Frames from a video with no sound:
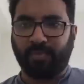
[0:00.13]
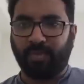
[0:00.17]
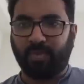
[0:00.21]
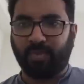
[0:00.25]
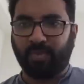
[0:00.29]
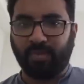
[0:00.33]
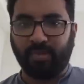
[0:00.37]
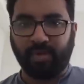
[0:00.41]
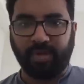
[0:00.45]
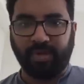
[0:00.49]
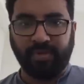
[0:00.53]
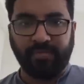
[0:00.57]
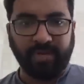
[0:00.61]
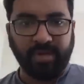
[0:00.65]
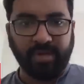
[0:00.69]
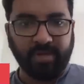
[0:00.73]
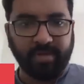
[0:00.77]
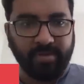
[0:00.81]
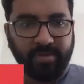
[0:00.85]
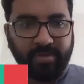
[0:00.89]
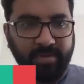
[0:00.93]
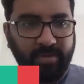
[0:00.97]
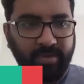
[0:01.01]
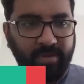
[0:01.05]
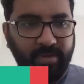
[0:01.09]
Good
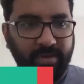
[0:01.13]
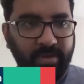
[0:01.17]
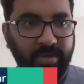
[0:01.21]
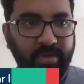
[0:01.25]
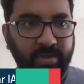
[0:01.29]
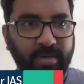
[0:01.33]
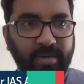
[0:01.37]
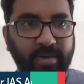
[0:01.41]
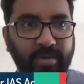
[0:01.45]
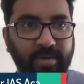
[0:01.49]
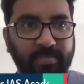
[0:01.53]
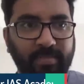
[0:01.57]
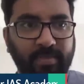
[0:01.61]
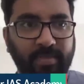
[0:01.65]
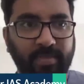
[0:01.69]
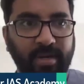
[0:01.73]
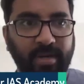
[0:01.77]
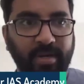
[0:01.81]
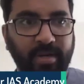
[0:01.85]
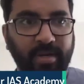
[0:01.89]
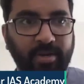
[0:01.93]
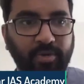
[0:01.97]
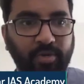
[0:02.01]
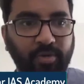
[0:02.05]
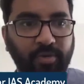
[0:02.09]
evening. Uh,
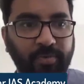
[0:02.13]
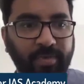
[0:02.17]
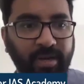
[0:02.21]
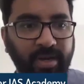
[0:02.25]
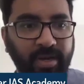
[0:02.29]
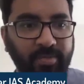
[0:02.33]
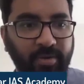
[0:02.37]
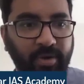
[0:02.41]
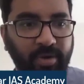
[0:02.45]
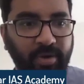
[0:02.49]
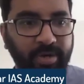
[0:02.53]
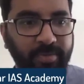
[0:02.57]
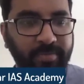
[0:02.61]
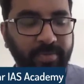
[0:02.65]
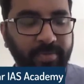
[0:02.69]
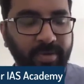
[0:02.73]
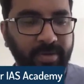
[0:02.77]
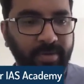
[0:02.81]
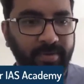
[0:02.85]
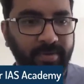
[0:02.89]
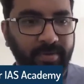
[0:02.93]
I hope I'm audible.